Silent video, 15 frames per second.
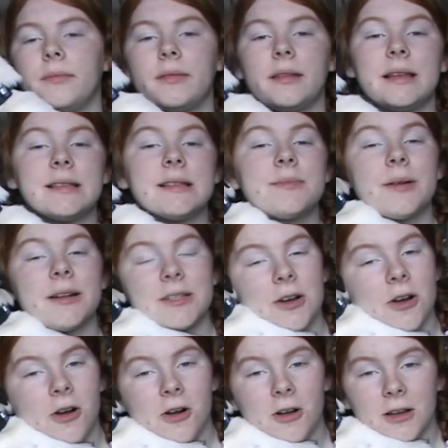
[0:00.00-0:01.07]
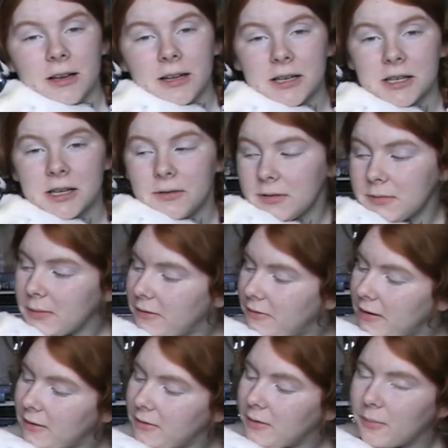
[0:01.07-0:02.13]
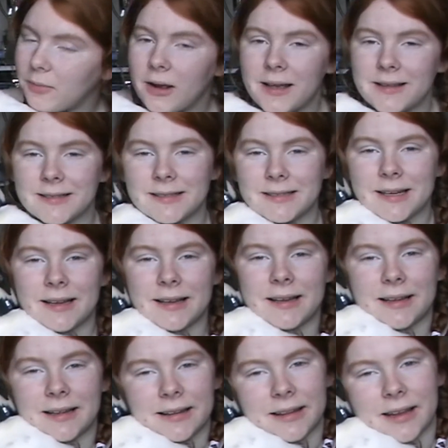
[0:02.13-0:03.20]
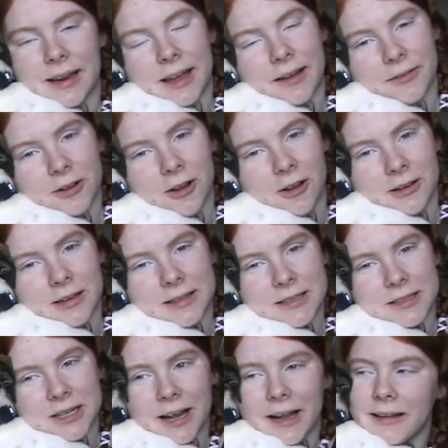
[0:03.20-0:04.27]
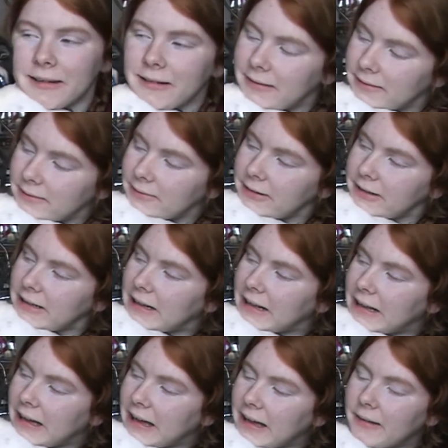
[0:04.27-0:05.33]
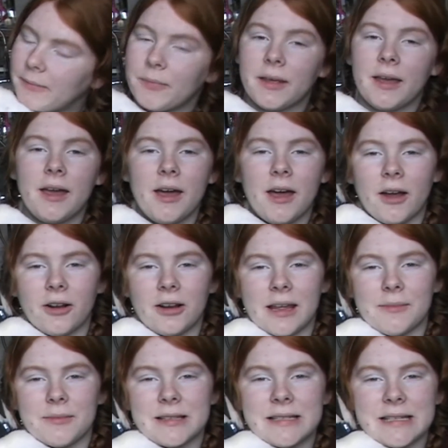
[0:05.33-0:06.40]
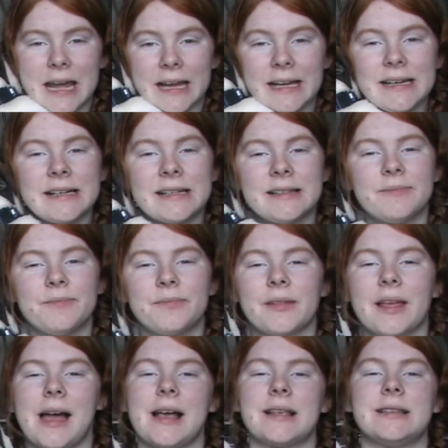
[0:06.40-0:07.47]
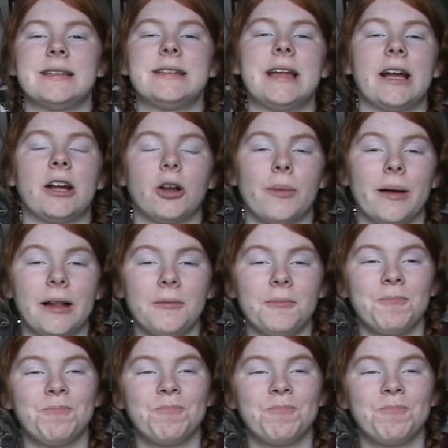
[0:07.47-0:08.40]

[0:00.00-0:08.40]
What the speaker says: This is my dog and she was my favourite present that I ever got as a child. Where's she Tink? Her name is Tink, as in Tinkerbell,